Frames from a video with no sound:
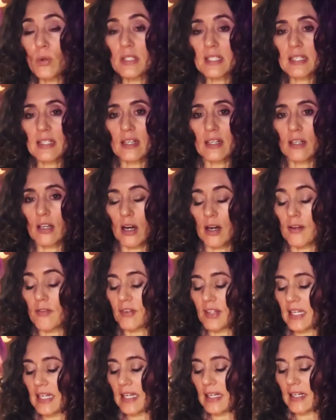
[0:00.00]
in a lot of
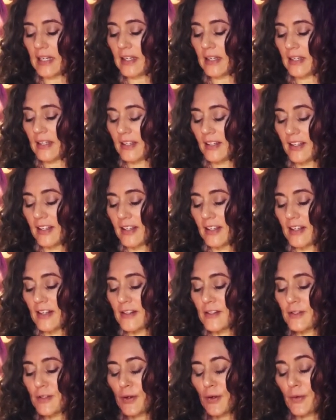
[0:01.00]
healing.
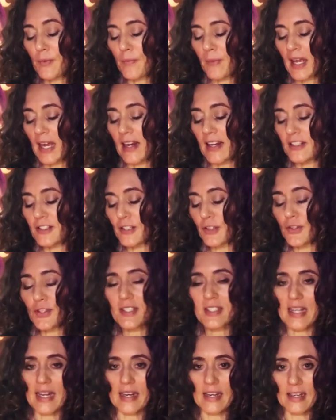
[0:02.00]
So I like to use
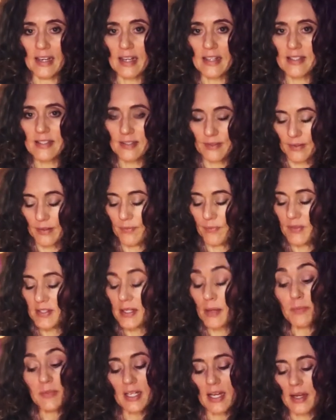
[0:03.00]
selenites
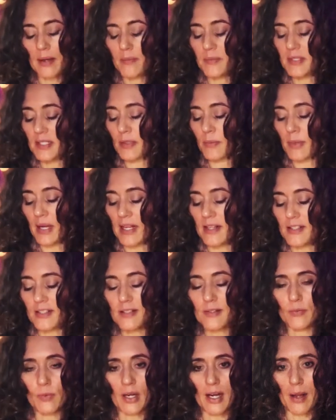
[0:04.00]
sometimes, depends
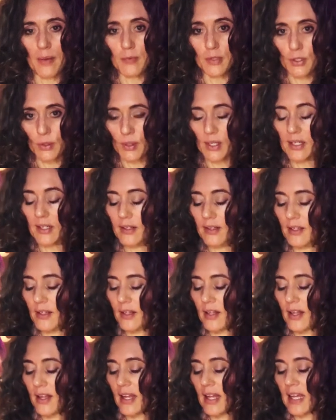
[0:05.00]
what I'm doing,
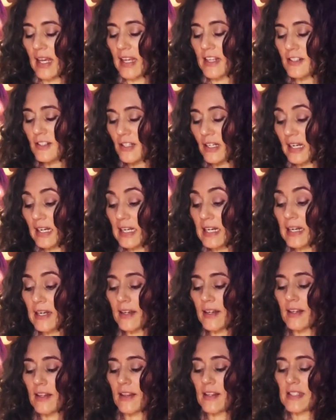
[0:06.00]
is to
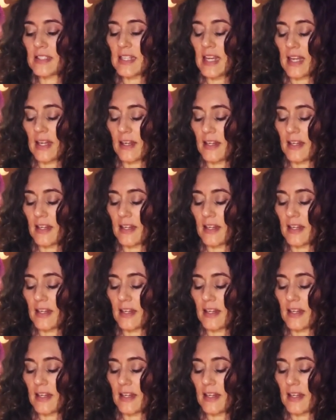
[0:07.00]
clear the deck.